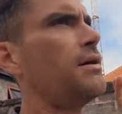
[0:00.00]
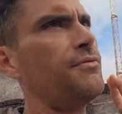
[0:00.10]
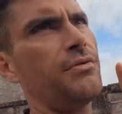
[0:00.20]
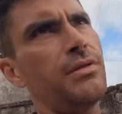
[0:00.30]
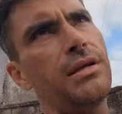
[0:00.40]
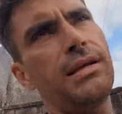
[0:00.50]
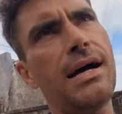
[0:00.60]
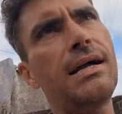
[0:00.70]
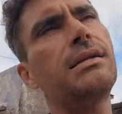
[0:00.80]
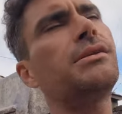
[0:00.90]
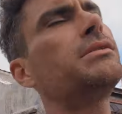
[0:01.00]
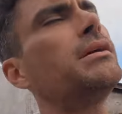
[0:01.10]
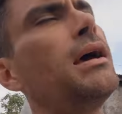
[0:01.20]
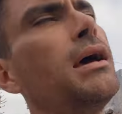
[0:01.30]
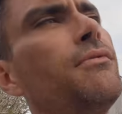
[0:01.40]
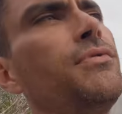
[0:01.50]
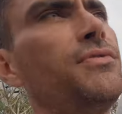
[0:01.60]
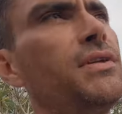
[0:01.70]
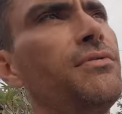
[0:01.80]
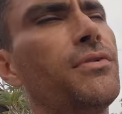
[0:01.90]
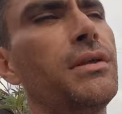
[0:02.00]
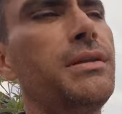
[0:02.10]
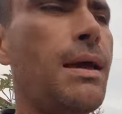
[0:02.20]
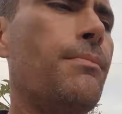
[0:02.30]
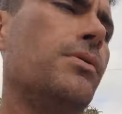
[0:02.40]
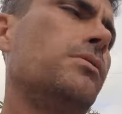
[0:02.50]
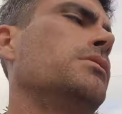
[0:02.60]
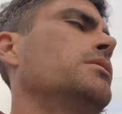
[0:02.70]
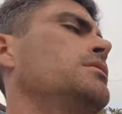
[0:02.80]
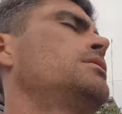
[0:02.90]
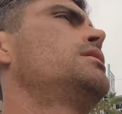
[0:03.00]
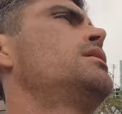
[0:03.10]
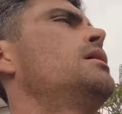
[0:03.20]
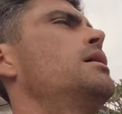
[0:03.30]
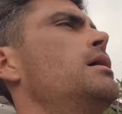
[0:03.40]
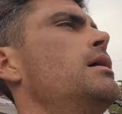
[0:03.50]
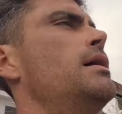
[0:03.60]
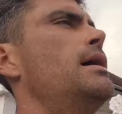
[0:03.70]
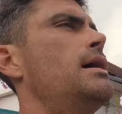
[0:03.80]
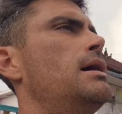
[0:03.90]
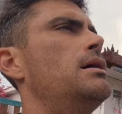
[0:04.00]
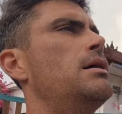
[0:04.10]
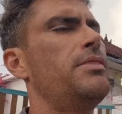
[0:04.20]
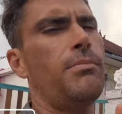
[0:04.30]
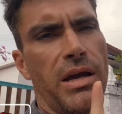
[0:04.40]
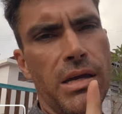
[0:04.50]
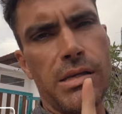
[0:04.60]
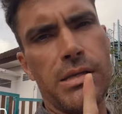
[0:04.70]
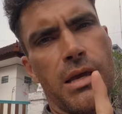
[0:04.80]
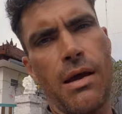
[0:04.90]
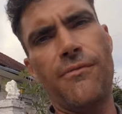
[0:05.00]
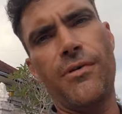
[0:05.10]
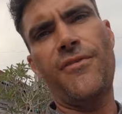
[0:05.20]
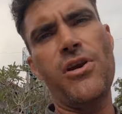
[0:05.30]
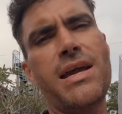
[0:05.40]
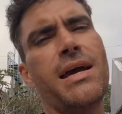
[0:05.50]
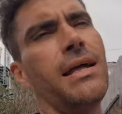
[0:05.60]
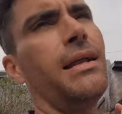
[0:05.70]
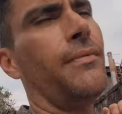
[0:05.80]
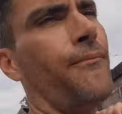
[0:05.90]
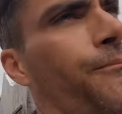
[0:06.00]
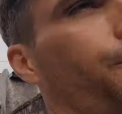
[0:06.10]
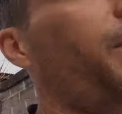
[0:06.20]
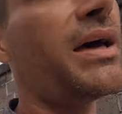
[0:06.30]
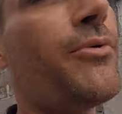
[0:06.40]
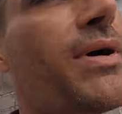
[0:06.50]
for the dance and 50 for the temple. The monkeys come for free. By